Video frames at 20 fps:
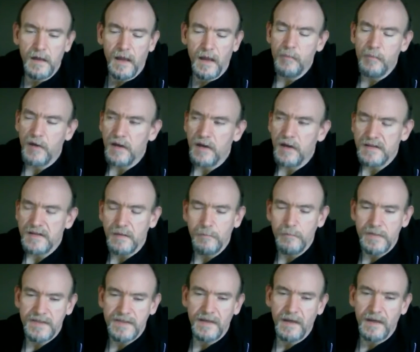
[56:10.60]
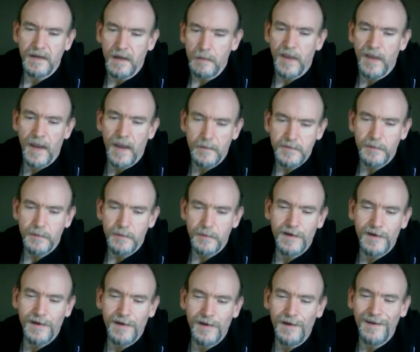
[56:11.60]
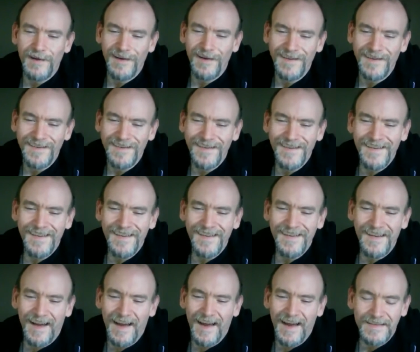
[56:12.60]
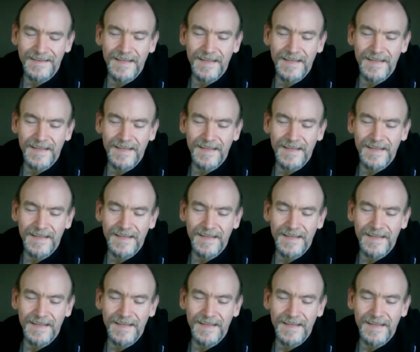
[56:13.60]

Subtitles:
And because I'm missing hubcaps on my car, I